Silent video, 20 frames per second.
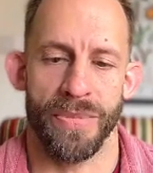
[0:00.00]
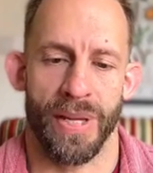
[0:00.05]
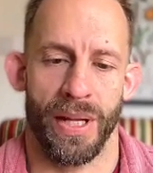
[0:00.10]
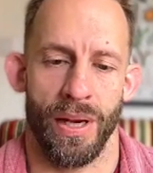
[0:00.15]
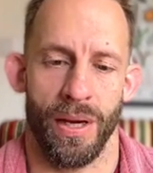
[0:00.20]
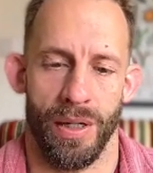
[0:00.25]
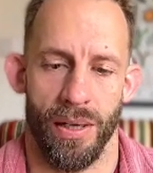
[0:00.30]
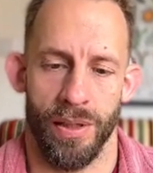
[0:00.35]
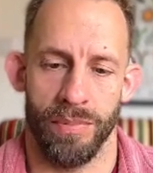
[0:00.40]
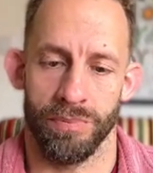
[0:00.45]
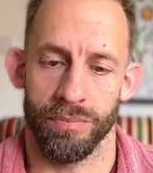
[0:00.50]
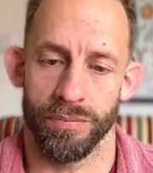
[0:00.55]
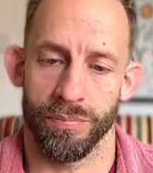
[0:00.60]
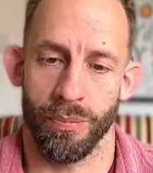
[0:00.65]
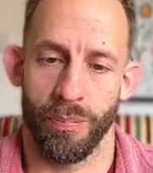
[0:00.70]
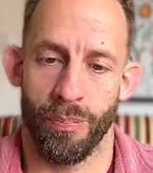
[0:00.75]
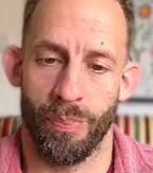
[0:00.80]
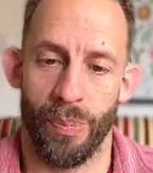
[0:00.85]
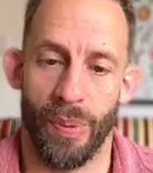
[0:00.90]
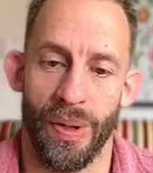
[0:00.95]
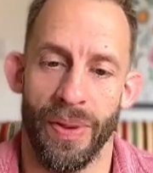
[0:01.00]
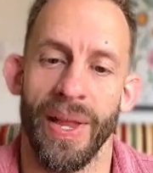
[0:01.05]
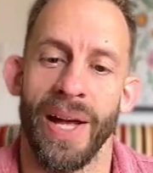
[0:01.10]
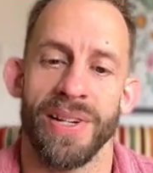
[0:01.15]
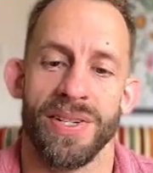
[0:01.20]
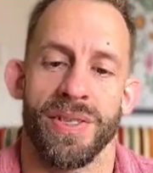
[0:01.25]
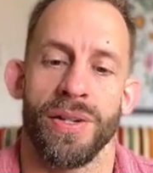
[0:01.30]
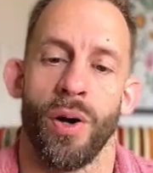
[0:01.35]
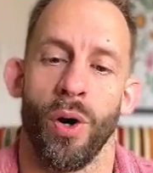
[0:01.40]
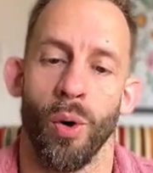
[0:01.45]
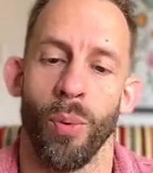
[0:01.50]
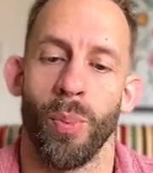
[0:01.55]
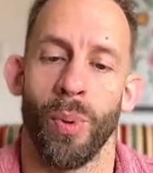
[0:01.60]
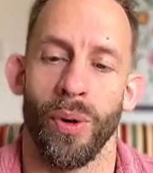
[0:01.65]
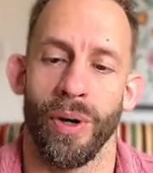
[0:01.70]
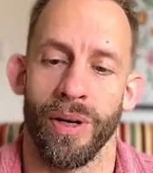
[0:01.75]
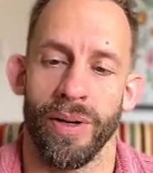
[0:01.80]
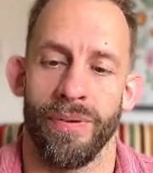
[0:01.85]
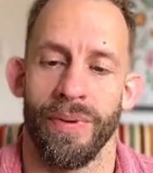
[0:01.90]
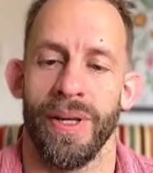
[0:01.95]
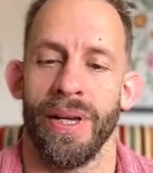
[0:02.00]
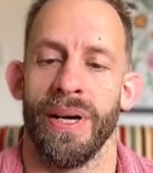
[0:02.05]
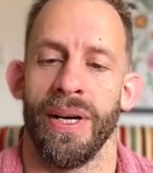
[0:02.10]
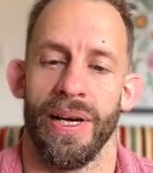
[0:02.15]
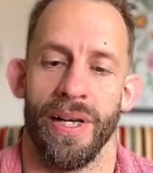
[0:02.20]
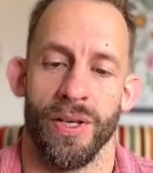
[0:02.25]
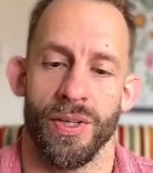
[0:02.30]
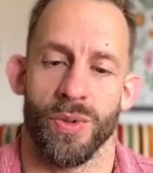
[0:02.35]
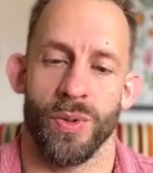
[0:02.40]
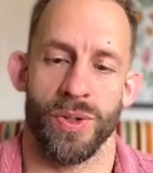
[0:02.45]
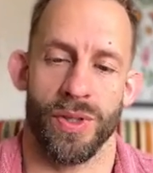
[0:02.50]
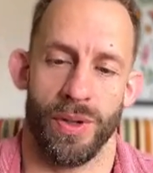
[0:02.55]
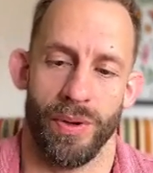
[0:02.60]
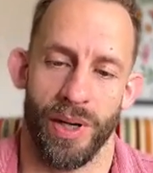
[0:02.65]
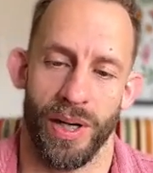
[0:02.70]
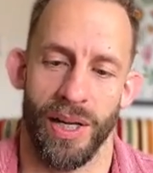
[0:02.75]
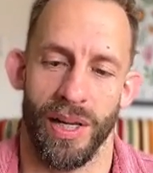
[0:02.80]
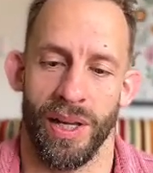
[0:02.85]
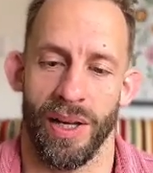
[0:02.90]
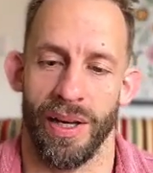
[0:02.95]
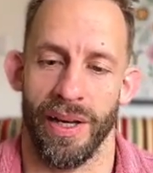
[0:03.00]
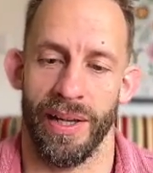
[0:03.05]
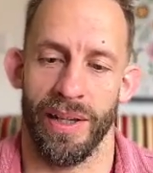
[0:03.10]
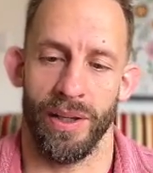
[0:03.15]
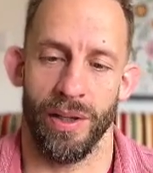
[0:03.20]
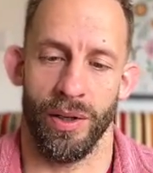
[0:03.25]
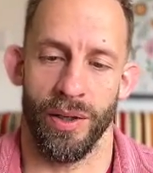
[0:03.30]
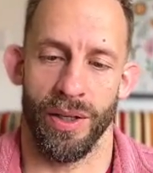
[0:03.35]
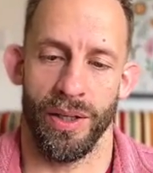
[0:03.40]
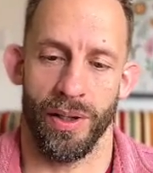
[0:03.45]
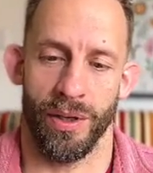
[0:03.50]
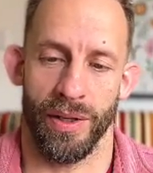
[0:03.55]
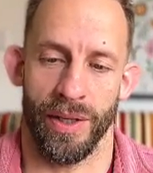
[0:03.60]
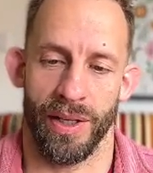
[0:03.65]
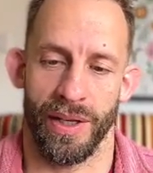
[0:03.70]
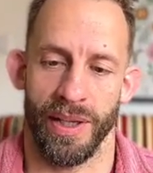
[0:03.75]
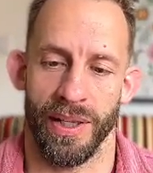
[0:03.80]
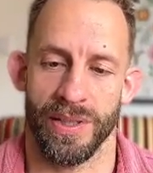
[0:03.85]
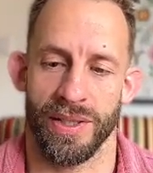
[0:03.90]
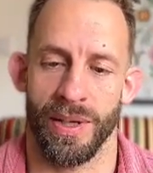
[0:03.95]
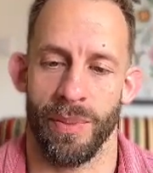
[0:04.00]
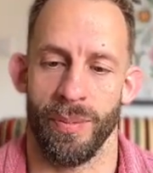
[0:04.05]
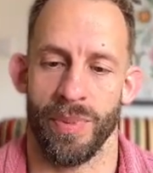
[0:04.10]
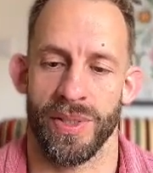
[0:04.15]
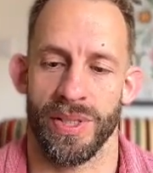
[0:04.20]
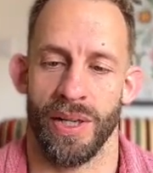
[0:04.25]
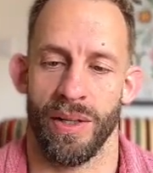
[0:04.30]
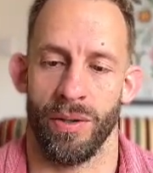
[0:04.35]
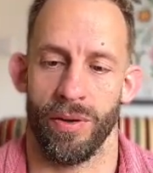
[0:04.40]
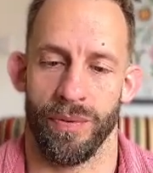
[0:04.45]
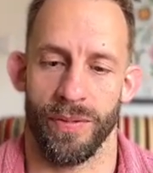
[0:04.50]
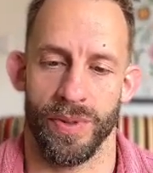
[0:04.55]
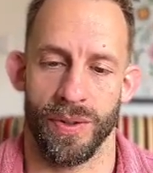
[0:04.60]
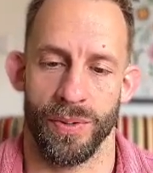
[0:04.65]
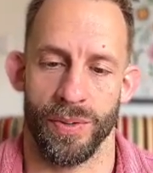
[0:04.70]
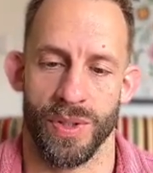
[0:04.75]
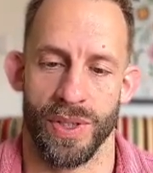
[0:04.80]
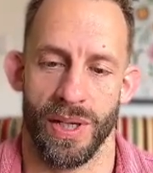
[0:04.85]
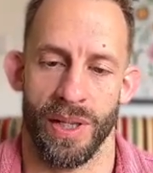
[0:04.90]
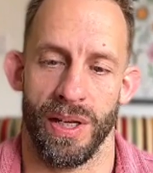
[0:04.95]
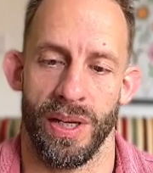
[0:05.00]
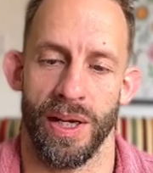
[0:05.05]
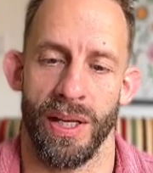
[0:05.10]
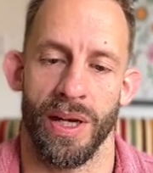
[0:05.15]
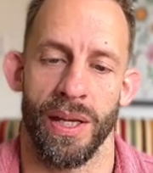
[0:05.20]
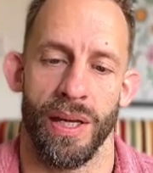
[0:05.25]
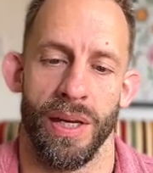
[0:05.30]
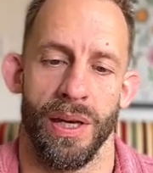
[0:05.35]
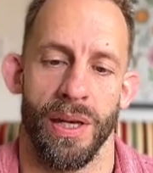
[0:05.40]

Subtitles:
But that's the whole point of it. And it's also highlighting that, they can get 10% off until Sunday.